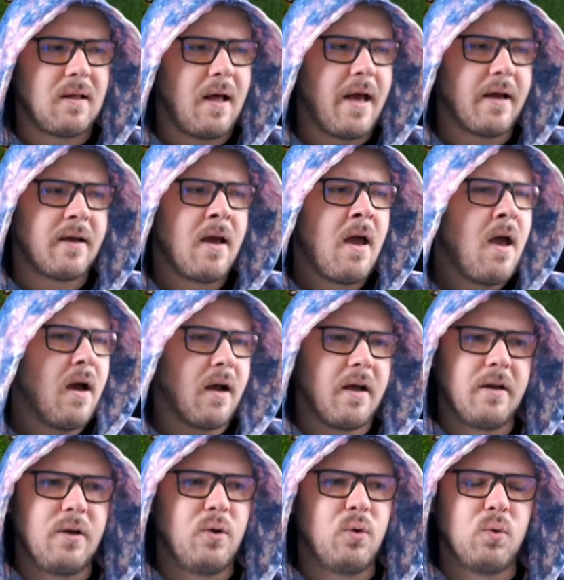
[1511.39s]
Like,
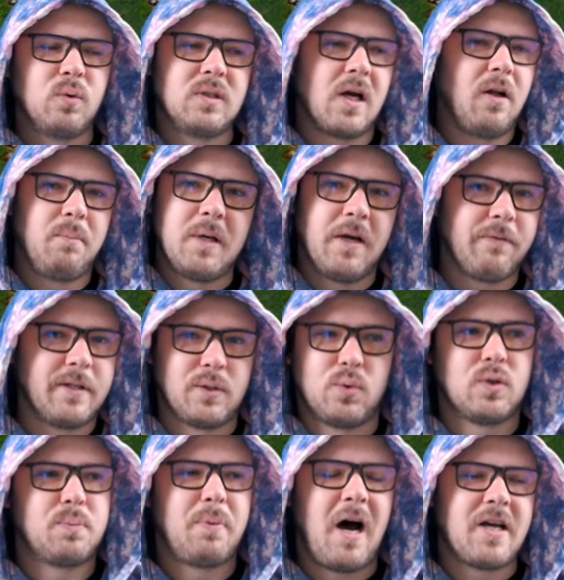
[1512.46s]
can you tell me if this
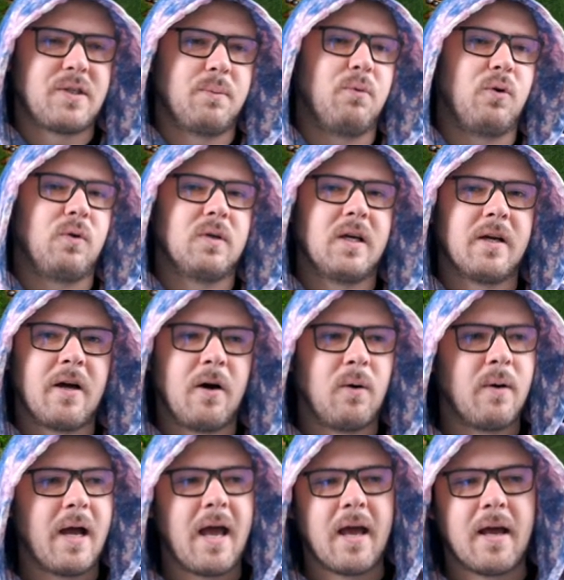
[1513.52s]
was possible, you
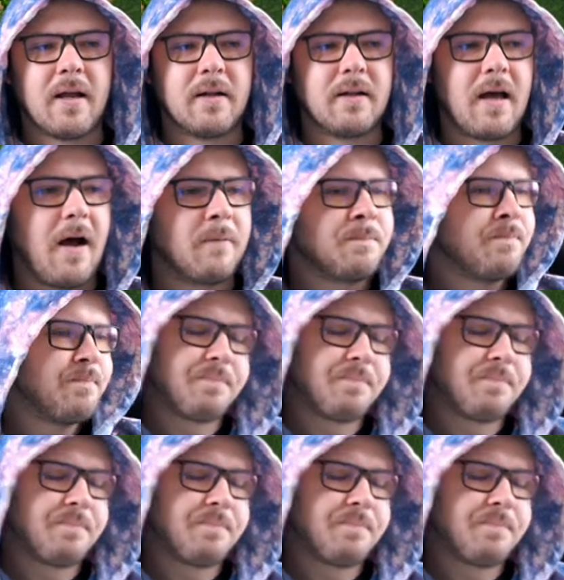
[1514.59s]
know? And uh,